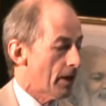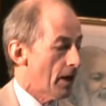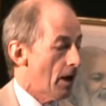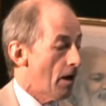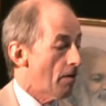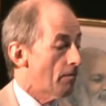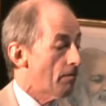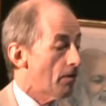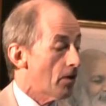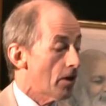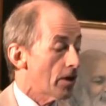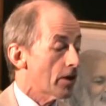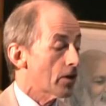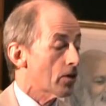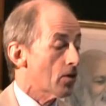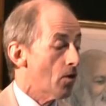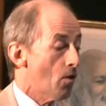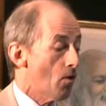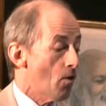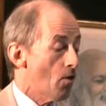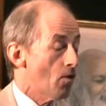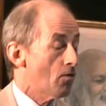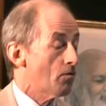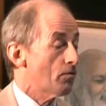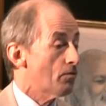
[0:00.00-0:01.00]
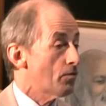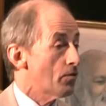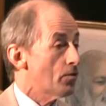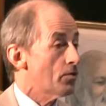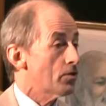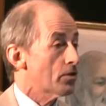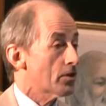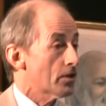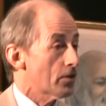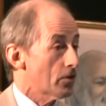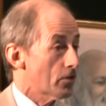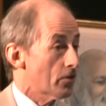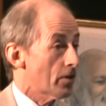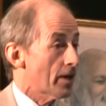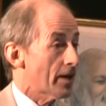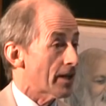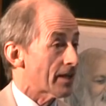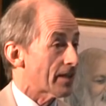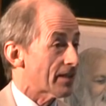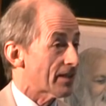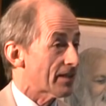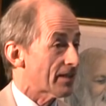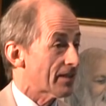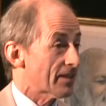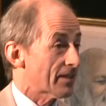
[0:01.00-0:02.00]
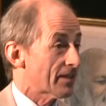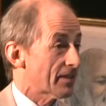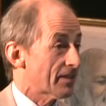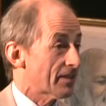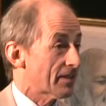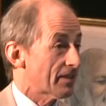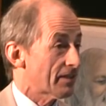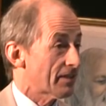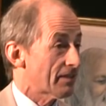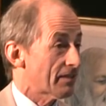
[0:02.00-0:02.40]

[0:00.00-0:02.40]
Avoid cold foods and drinks.